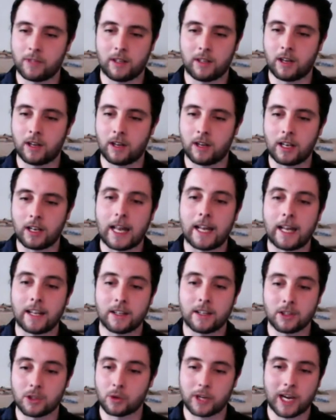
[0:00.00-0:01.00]
Uh,
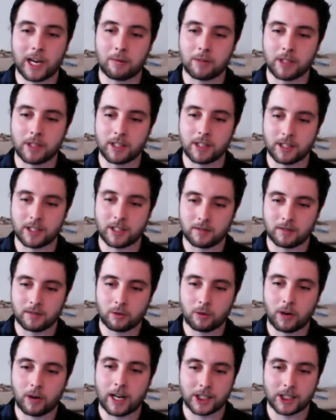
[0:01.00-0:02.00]
lens or camera doesn't
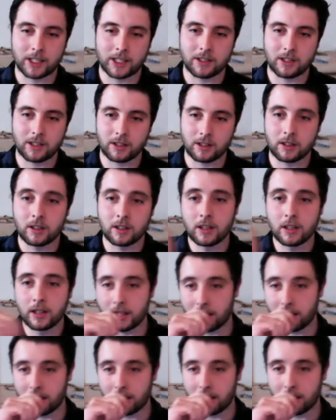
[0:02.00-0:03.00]
crash into
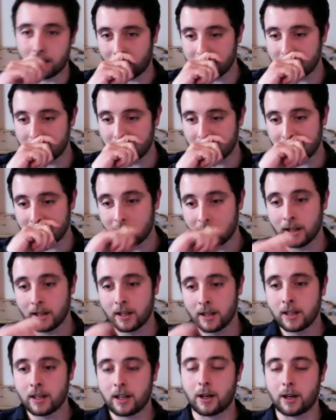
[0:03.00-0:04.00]
the other devices,
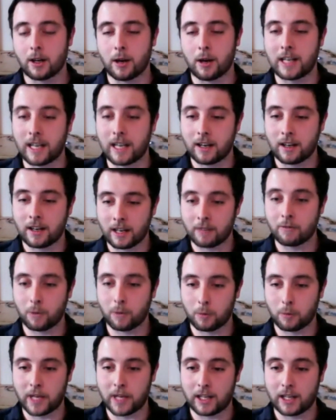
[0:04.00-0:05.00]
uh, and then and then
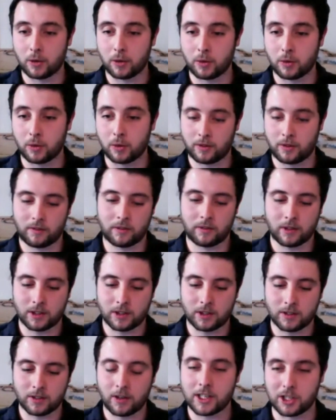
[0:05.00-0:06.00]
from there your the
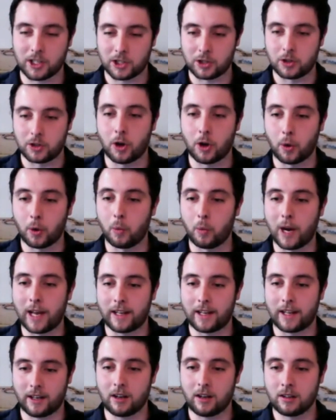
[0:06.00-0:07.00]
devices know where
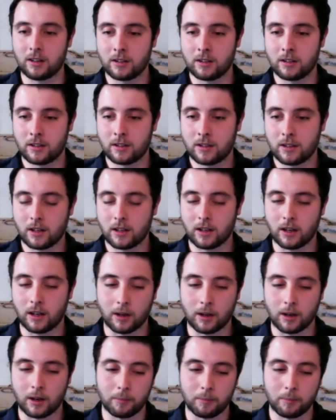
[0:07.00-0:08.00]
they are.
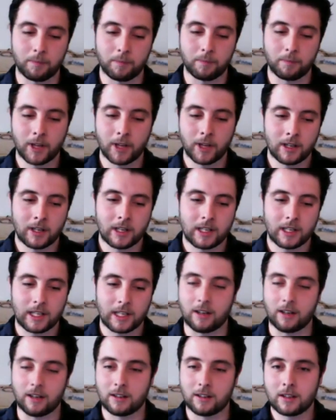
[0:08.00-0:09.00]
Um,
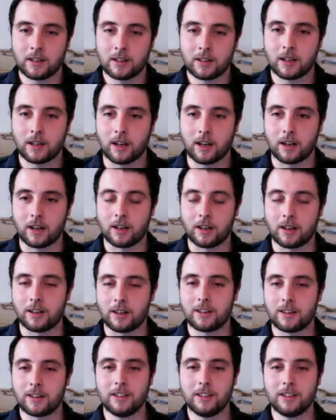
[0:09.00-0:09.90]
yeah, uh,